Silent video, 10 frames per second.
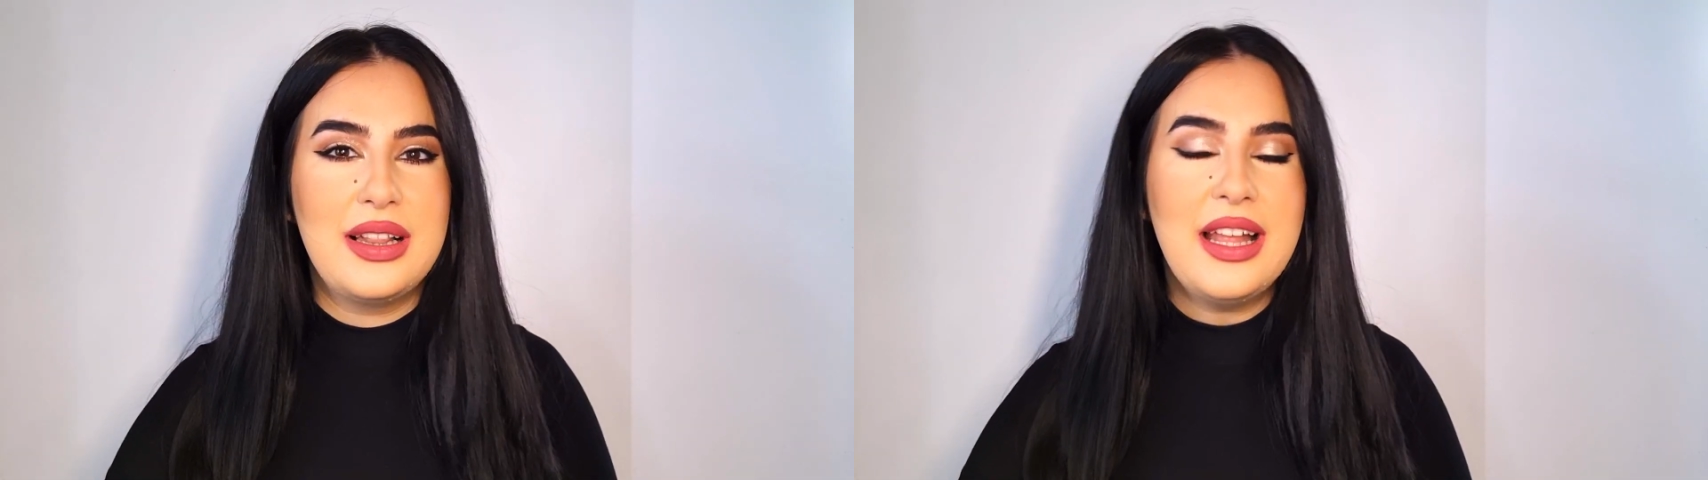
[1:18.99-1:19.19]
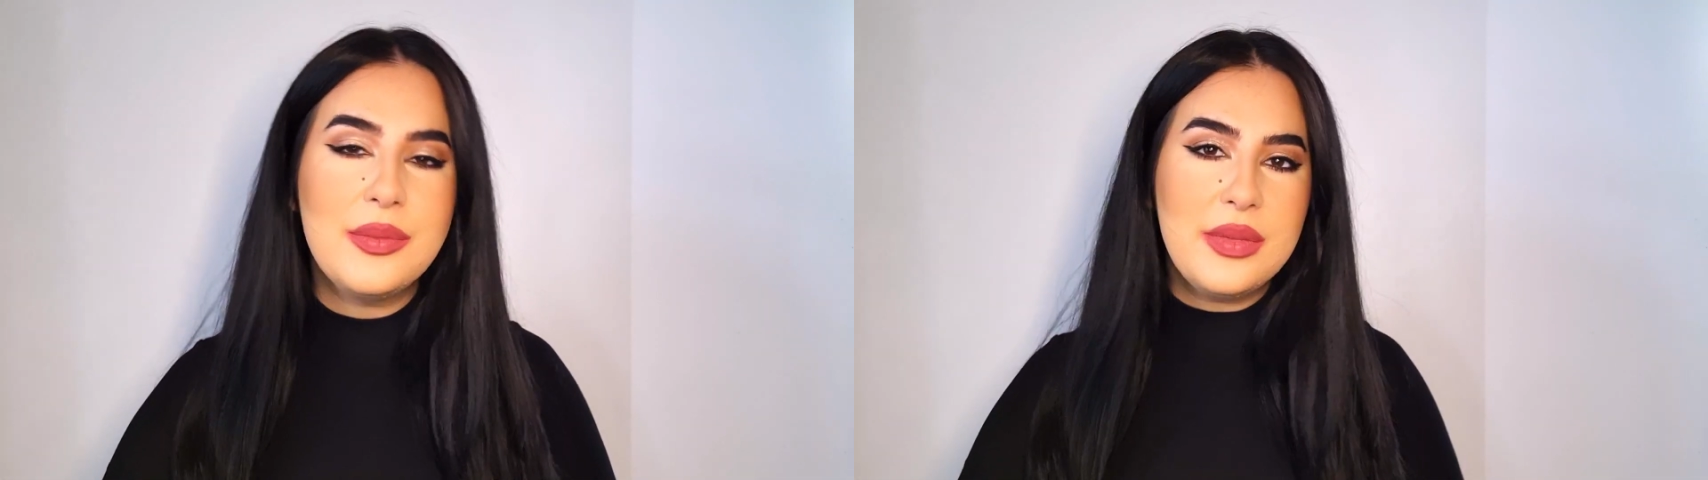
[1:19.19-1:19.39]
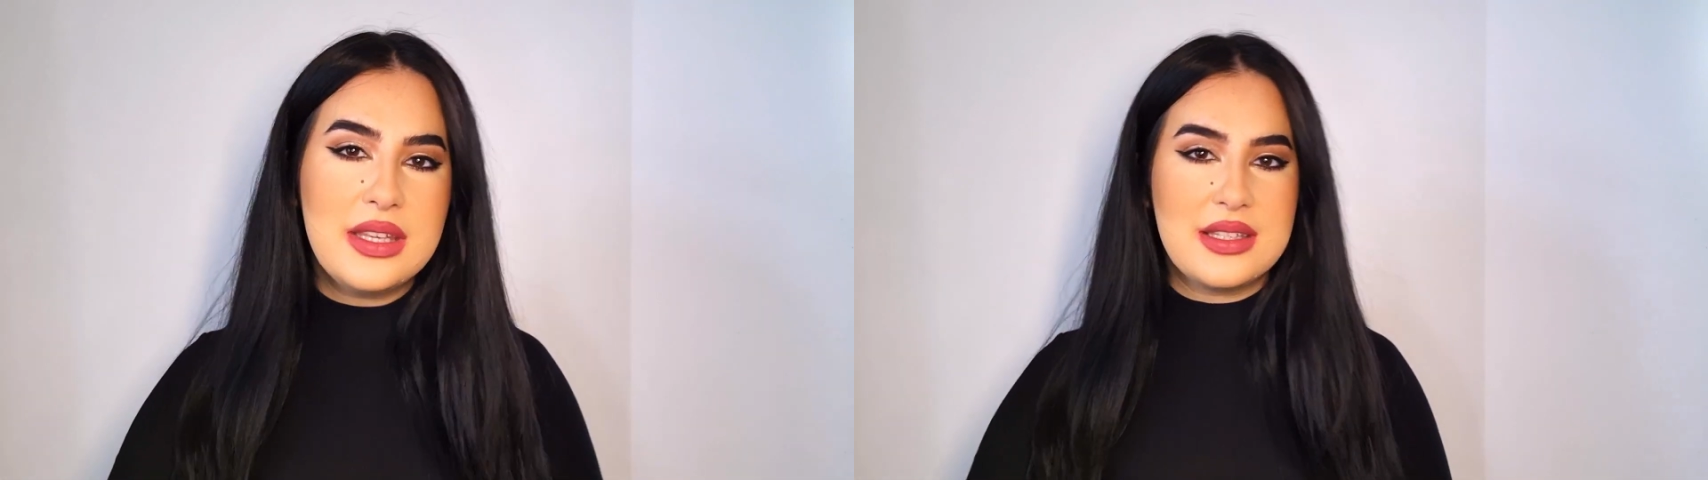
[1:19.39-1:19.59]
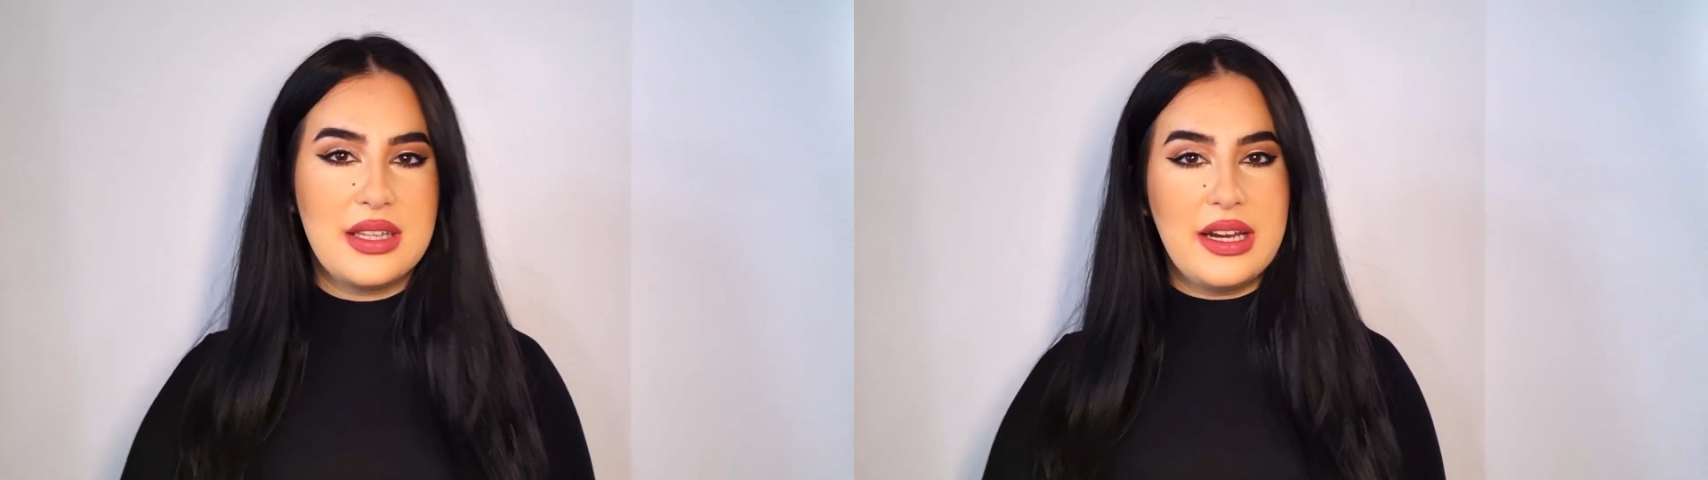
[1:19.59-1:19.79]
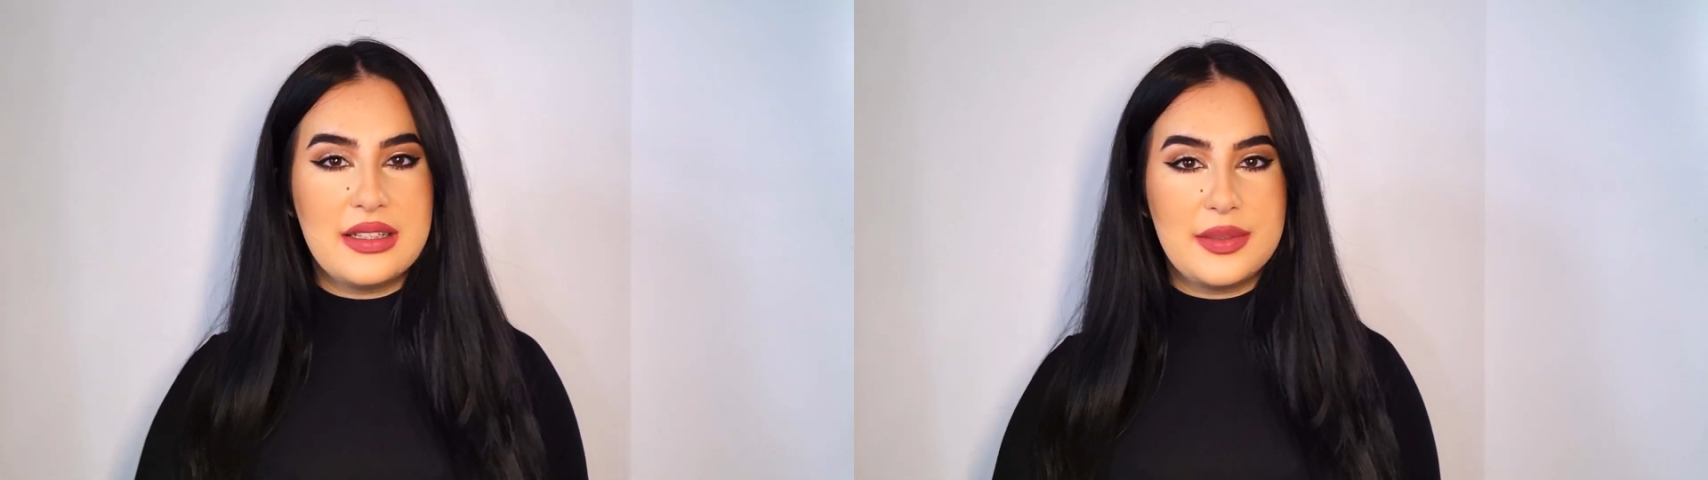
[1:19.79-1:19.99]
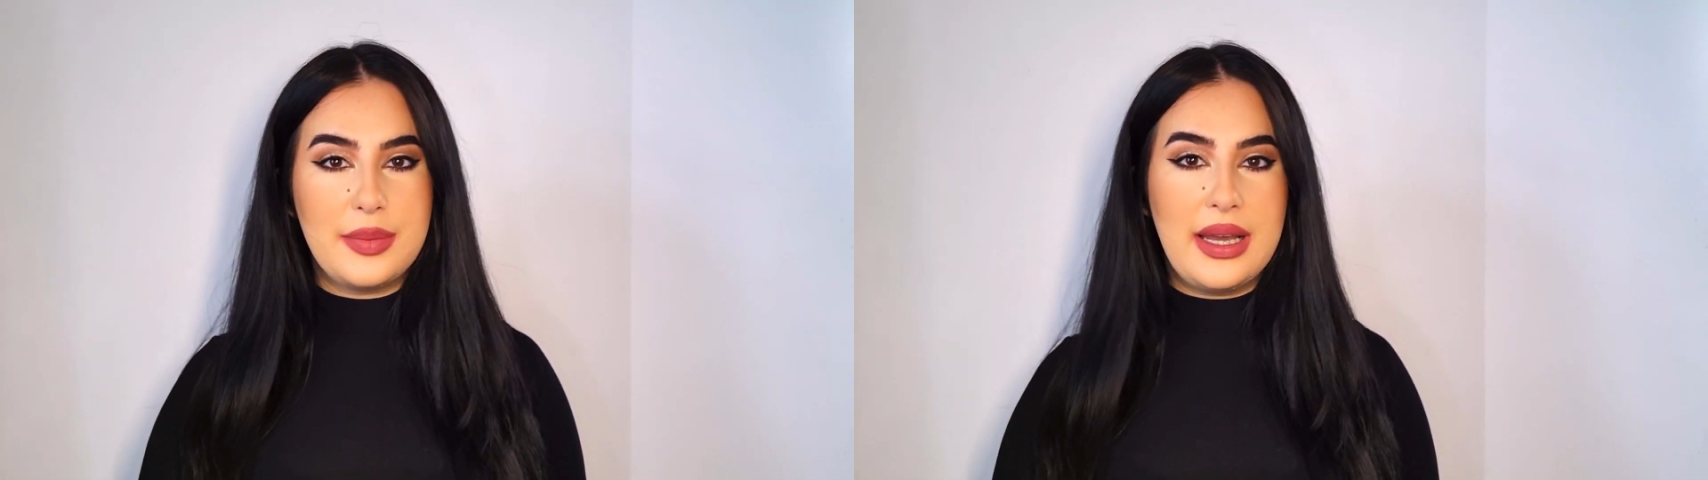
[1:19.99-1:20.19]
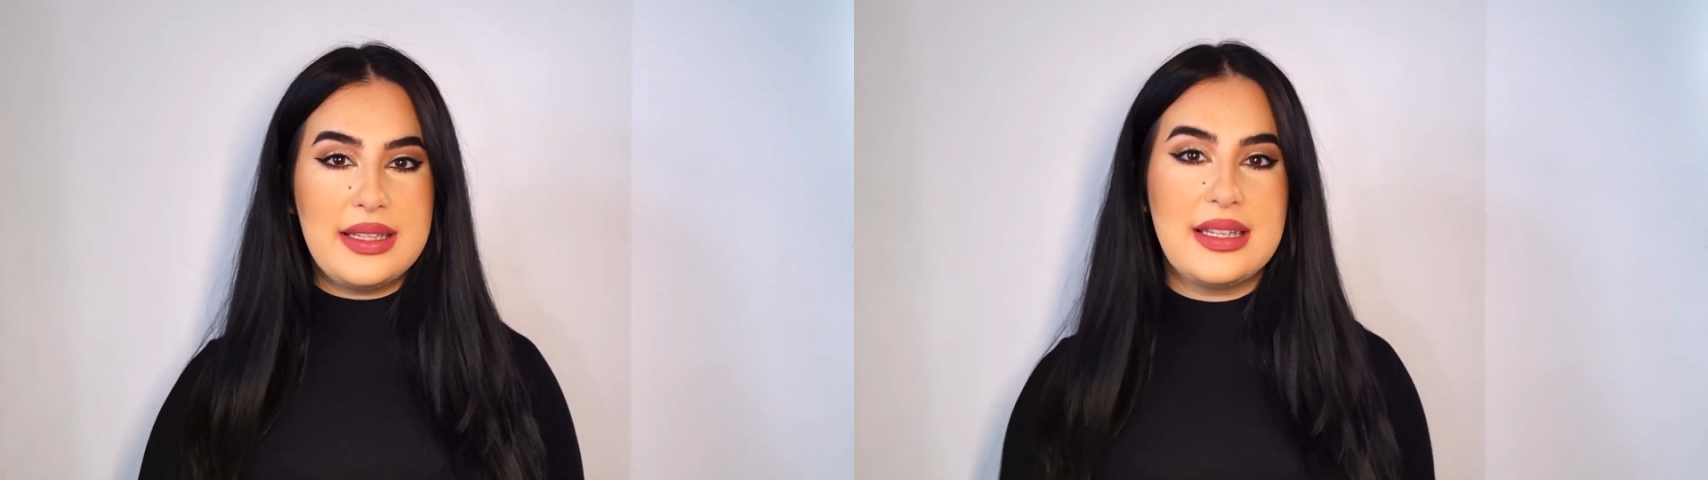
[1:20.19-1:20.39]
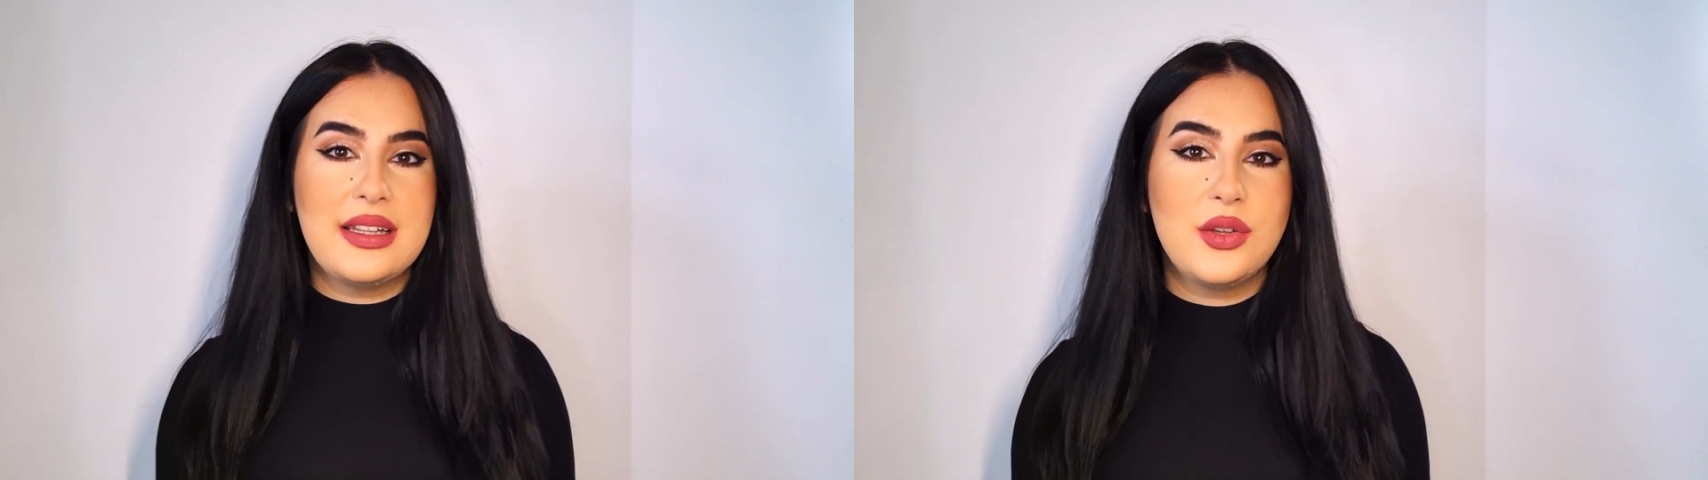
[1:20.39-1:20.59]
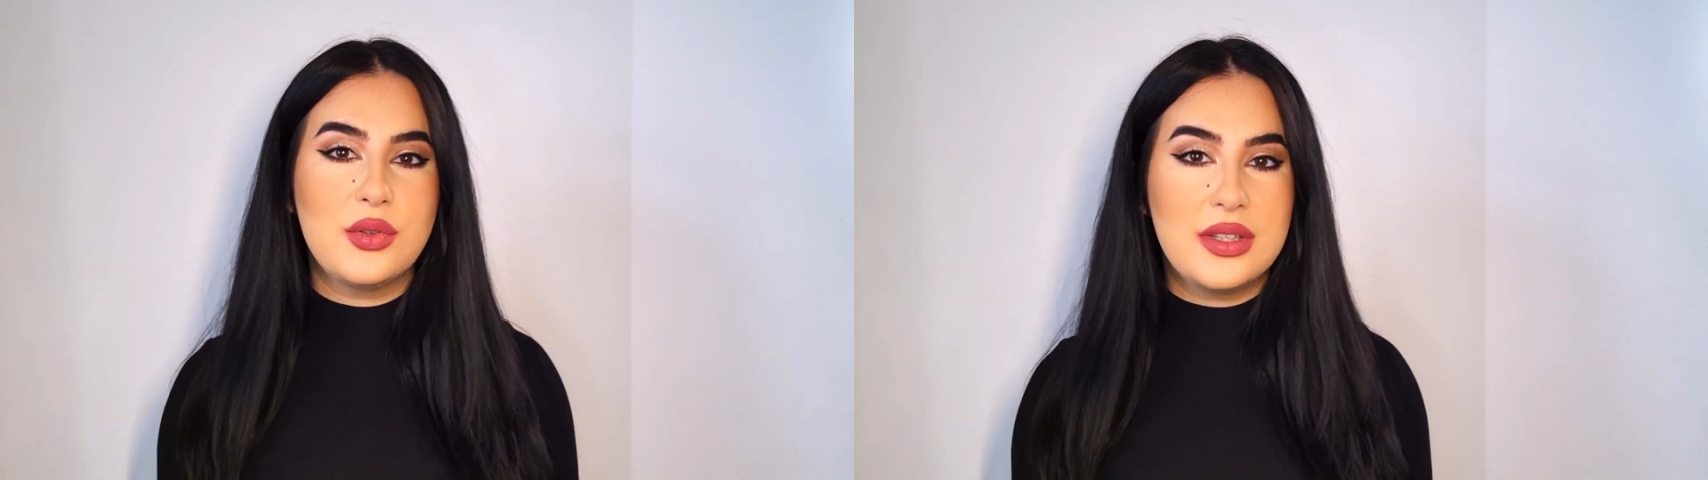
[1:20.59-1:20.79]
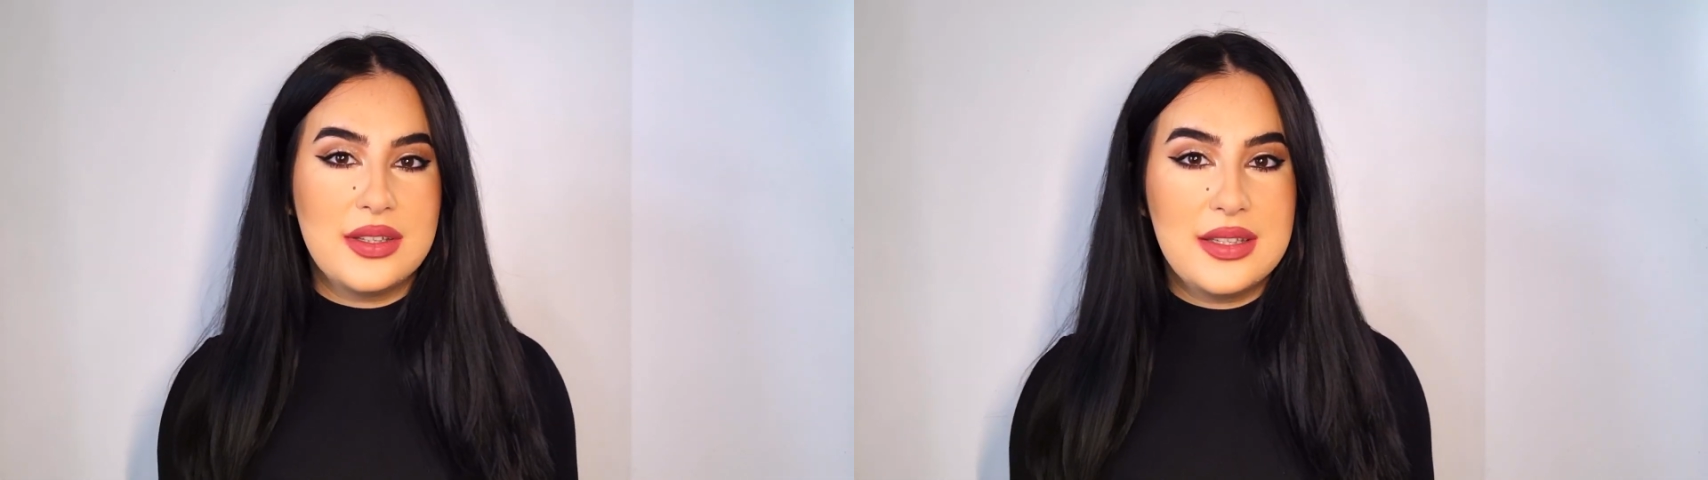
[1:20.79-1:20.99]
let me start by telling
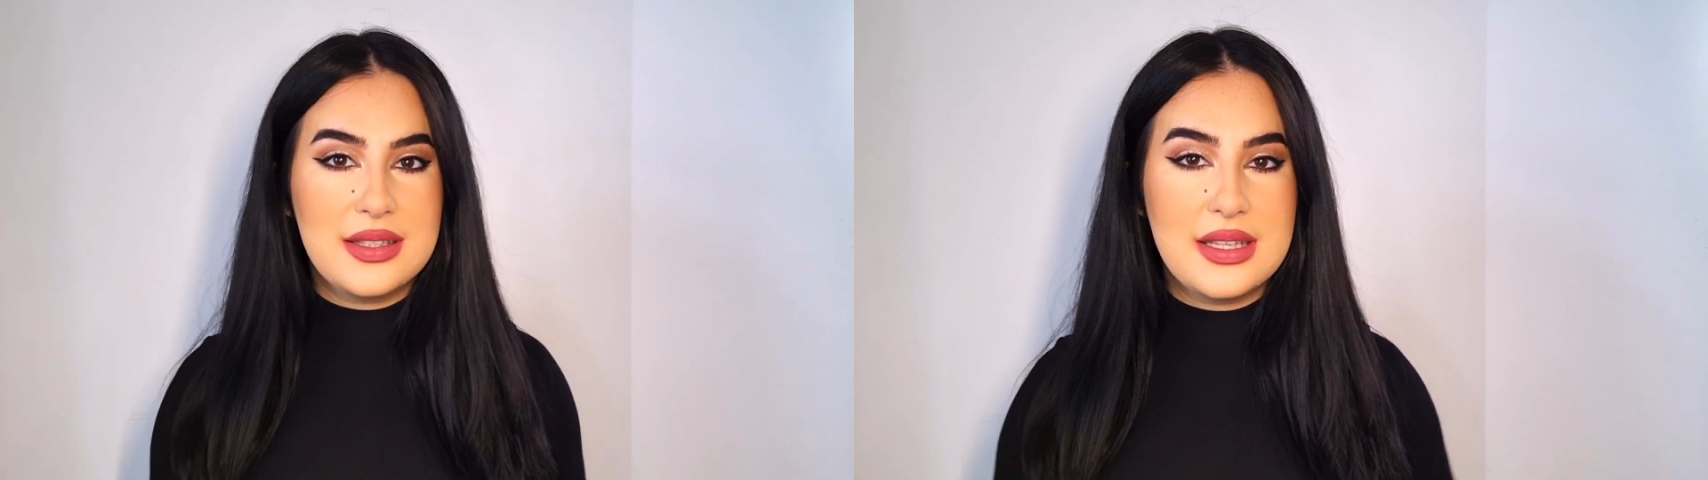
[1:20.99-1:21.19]
you that this